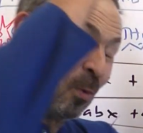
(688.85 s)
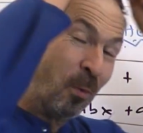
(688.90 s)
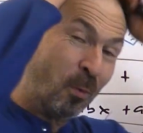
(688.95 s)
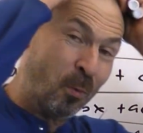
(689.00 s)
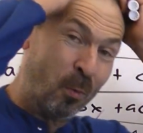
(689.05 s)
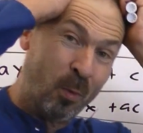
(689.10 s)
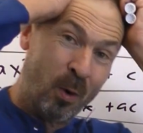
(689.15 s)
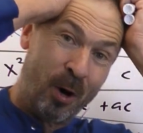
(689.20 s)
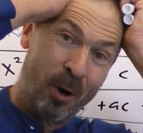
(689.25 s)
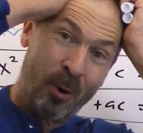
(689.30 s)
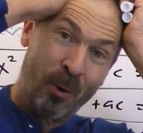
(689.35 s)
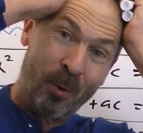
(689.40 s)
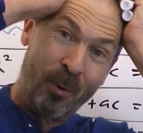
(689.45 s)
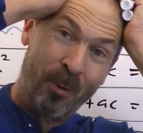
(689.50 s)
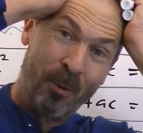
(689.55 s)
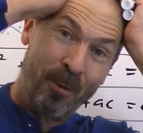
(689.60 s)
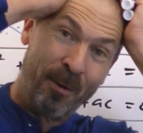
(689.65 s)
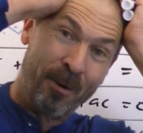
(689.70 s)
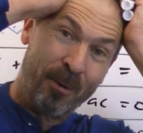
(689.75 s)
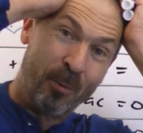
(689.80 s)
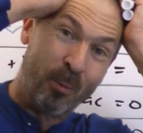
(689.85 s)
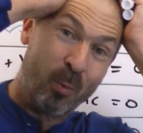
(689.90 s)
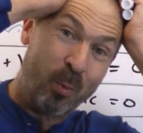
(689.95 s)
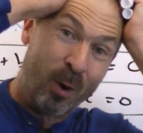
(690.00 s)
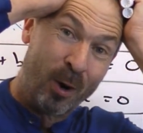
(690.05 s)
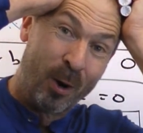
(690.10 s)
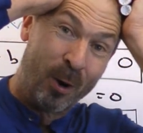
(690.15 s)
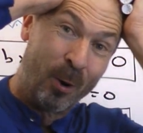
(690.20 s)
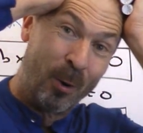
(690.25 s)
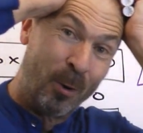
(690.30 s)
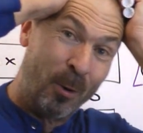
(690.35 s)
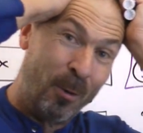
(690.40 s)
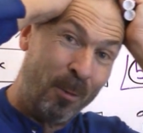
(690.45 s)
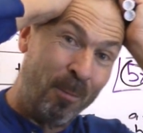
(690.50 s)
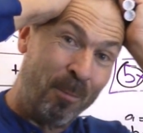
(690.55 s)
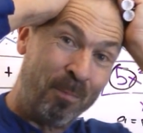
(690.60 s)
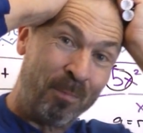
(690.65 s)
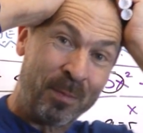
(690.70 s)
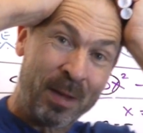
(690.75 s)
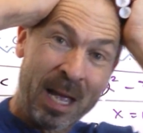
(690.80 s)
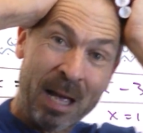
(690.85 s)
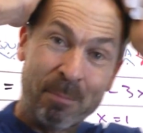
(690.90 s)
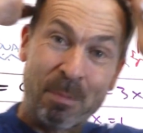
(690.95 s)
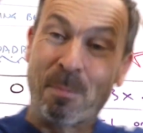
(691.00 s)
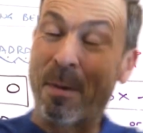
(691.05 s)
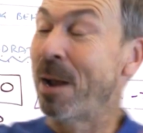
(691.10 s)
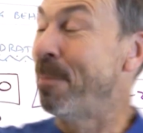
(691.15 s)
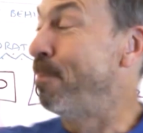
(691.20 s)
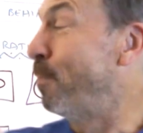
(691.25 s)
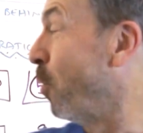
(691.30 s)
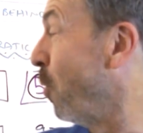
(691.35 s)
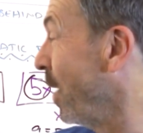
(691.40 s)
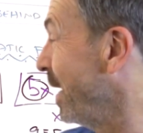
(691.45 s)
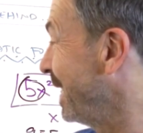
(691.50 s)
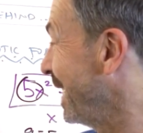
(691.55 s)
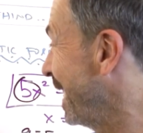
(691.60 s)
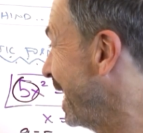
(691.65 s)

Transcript: Whoa. But my point